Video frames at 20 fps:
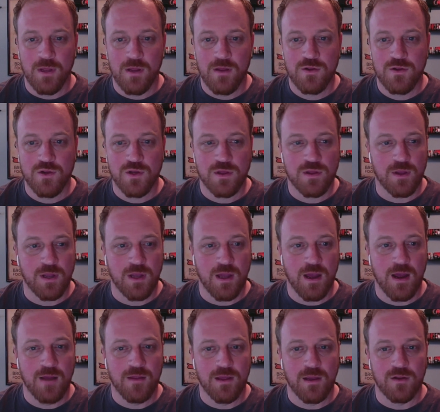He's just the
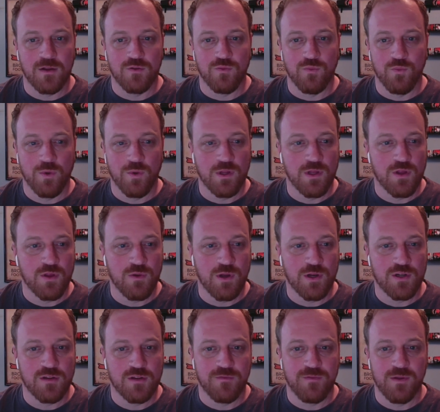guy that can really
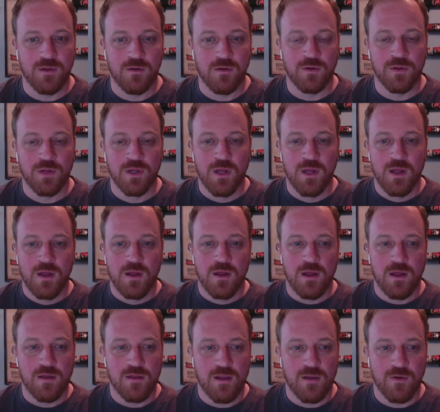stretch the field.
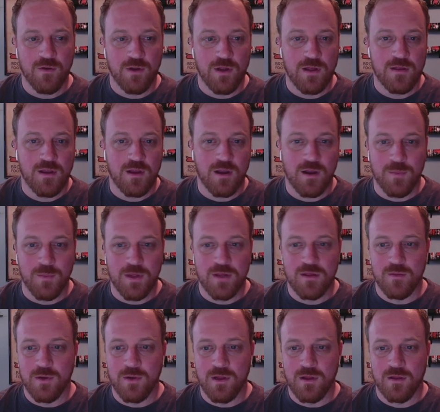He's not going to be
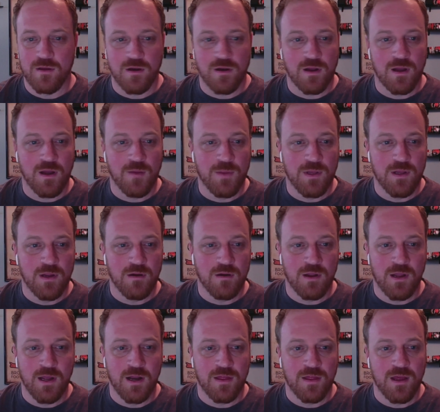somebody that's going to come in there
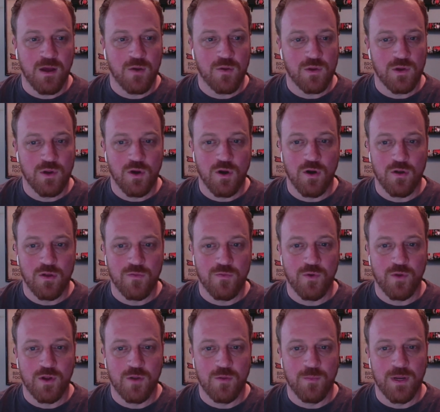and get 1,000 yards
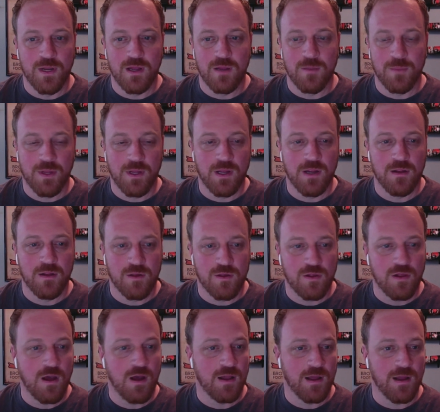for you, but he can play in the
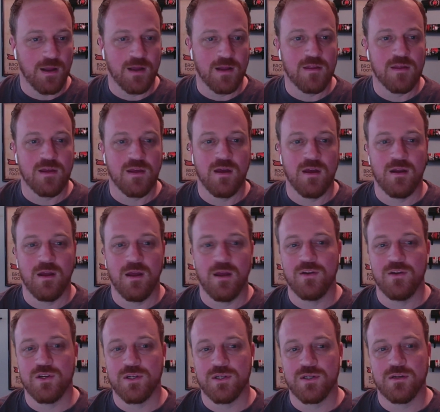slot, like I said.
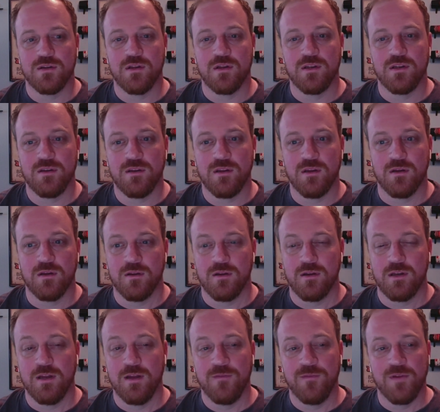And just the
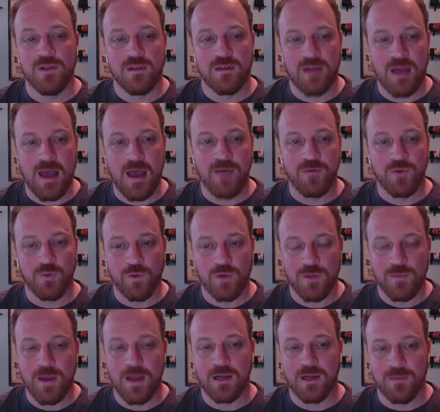defenses have to
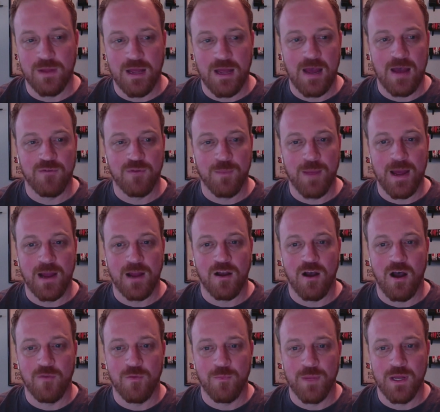respect him. They have to back
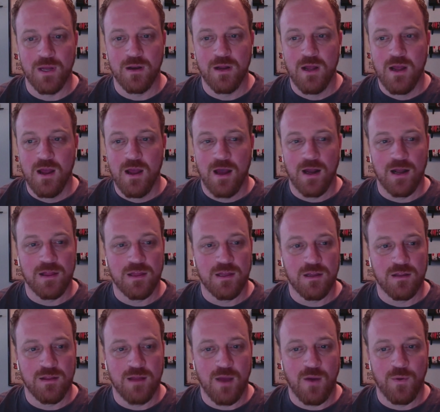off a bit. And I
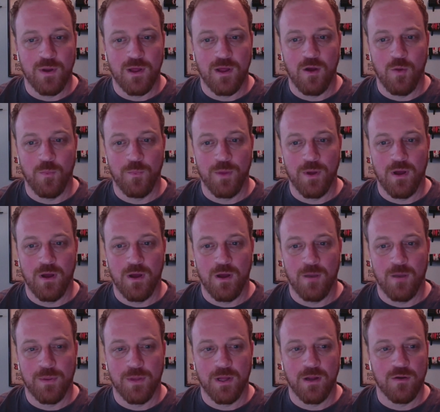think that would help
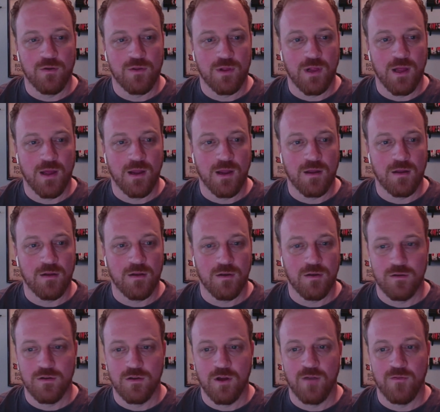players like
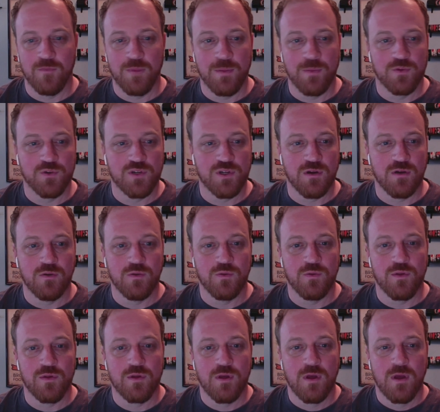Donovan People
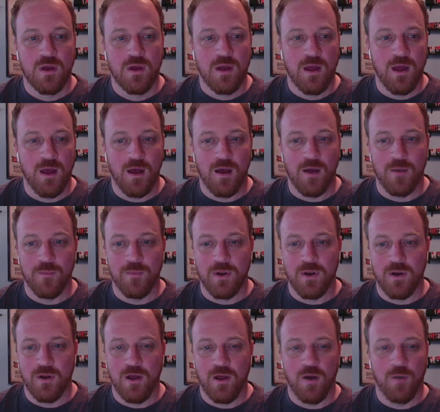Jones
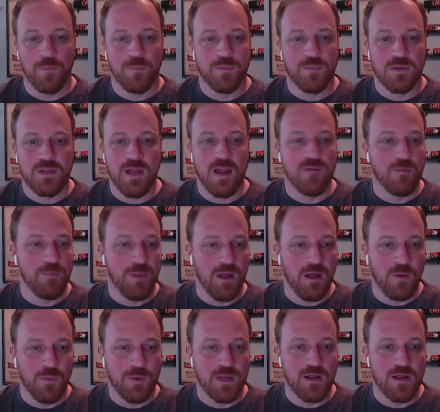and help David
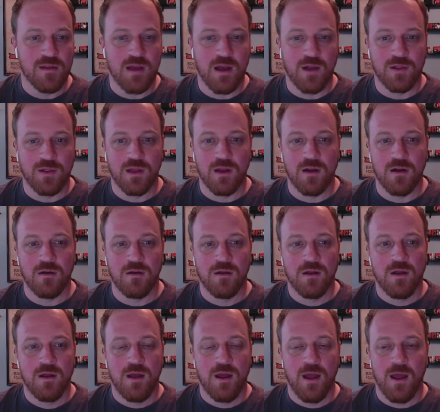Bell when he's out there.
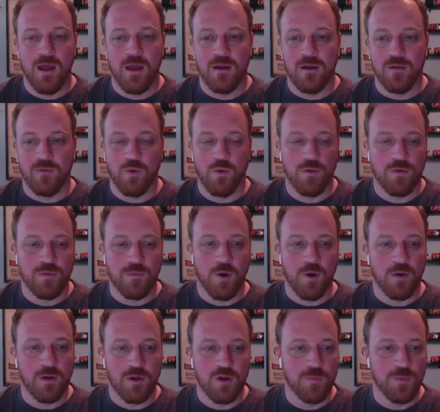And, of course,
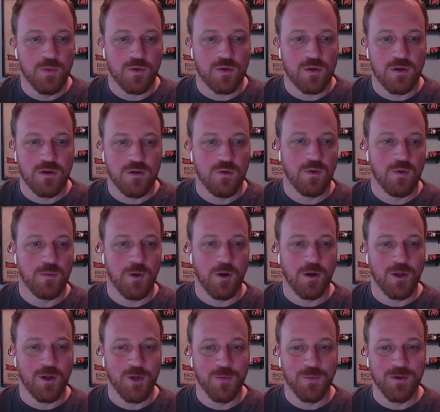Amari Cooper is going to do what
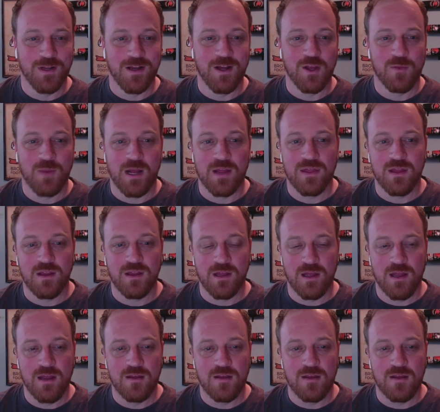Amari Cooper does. But I think